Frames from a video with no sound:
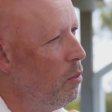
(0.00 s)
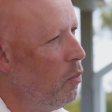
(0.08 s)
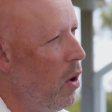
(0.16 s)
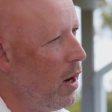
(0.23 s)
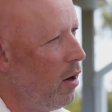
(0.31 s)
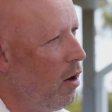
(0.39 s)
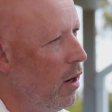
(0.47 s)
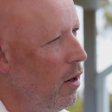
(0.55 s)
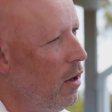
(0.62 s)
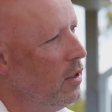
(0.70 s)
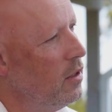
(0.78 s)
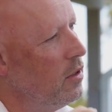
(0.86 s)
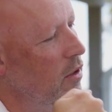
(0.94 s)
brand
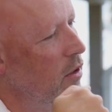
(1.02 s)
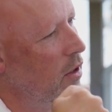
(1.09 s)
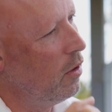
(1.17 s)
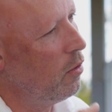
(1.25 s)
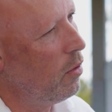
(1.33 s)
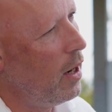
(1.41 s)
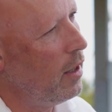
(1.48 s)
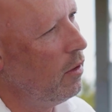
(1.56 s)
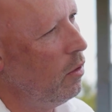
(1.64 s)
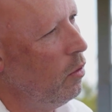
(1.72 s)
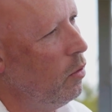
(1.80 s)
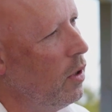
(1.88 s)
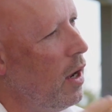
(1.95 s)
guidelines, you can create
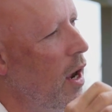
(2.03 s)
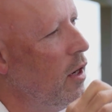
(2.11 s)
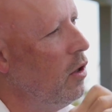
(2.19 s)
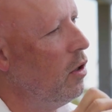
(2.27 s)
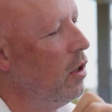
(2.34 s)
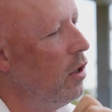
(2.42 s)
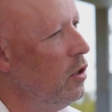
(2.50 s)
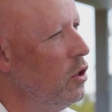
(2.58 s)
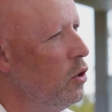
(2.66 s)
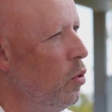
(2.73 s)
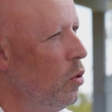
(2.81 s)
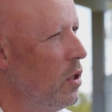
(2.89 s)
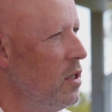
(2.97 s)
the look and you can
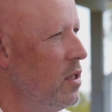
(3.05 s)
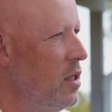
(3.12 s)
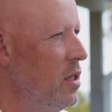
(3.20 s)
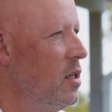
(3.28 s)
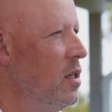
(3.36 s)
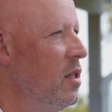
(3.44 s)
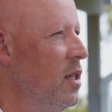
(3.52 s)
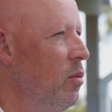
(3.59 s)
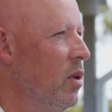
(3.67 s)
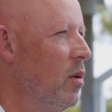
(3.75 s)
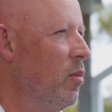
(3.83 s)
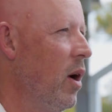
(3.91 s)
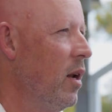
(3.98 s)
ensure consistency
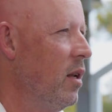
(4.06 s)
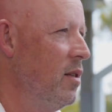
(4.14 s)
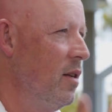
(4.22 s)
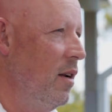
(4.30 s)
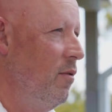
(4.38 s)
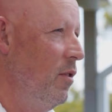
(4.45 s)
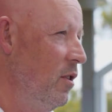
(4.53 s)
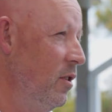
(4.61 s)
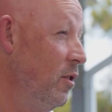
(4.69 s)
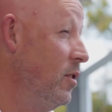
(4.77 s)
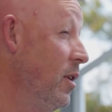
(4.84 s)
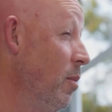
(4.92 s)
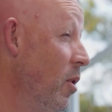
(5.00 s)
with the brand instead of, as
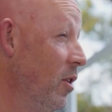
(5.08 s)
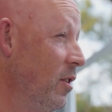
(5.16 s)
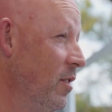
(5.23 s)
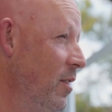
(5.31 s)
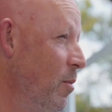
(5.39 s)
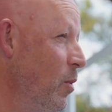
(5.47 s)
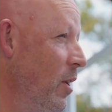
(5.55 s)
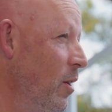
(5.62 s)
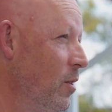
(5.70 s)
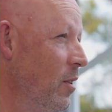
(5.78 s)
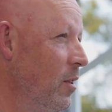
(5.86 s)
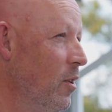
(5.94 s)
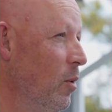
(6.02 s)
you said, Mike, just somebody
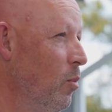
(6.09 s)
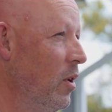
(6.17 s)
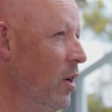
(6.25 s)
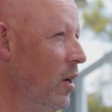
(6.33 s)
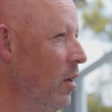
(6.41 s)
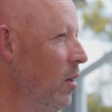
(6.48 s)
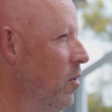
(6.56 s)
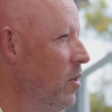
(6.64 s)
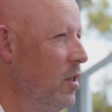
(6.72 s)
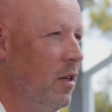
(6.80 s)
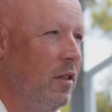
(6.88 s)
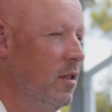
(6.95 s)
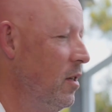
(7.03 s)
else interpreting it,
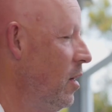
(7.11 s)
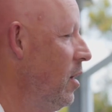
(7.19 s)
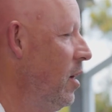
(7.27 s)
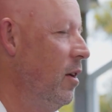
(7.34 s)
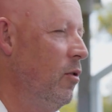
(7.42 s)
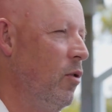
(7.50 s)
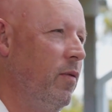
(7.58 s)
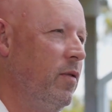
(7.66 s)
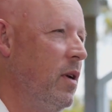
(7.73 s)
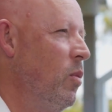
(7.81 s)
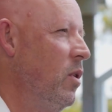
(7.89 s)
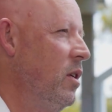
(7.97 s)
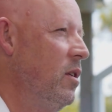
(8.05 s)
because it's a killer if
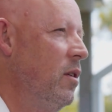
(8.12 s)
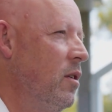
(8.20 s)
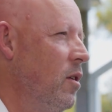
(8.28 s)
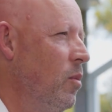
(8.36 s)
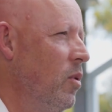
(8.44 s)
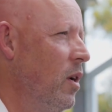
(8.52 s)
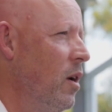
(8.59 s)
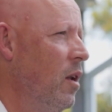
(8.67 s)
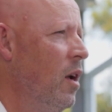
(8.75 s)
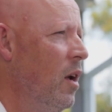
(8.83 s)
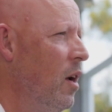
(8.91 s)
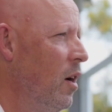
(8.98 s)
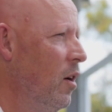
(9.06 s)
somebody's interpreting it.
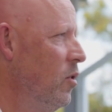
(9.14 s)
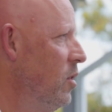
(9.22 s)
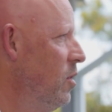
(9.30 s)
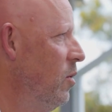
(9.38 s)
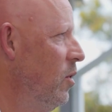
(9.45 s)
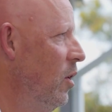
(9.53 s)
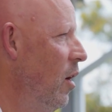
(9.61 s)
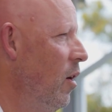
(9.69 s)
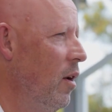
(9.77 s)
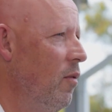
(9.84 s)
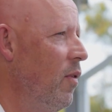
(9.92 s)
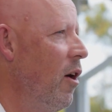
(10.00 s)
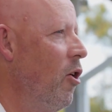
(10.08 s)
Because,
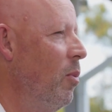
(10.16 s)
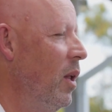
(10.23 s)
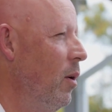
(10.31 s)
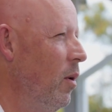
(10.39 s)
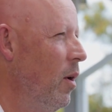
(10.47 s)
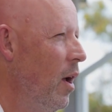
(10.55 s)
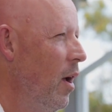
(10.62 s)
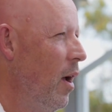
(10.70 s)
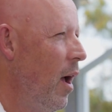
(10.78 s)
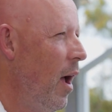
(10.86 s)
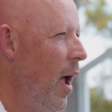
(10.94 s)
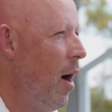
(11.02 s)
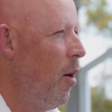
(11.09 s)
invariably
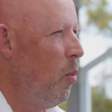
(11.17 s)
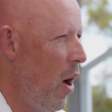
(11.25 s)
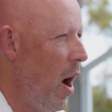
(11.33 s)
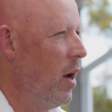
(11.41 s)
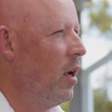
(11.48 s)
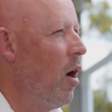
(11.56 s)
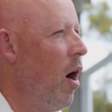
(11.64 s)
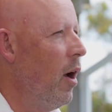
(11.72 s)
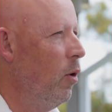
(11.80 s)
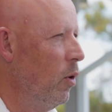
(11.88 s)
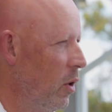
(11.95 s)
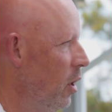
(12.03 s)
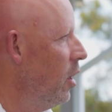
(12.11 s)
our branding eye
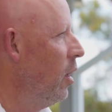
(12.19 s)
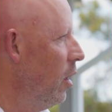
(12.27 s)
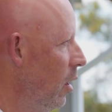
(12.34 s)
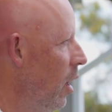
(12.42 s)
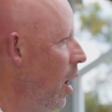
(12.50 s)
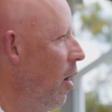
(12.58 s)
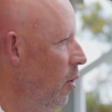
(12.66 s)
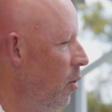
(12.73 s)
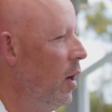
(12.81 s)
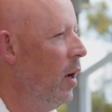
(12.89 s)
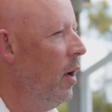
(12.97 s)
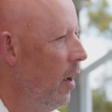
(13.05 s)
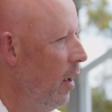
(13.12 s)
will look at it and go,
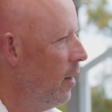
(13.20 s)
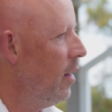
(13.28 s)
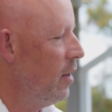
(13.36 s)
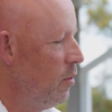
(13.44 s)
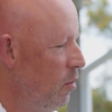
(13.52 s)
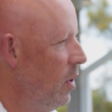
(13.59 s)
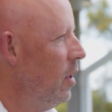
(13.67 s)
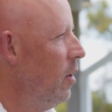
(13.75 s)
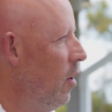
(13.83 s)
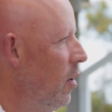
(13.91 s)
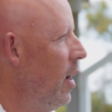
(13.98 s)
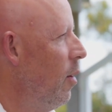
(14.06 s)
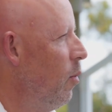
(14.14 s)
that's really
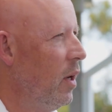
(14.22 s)
not how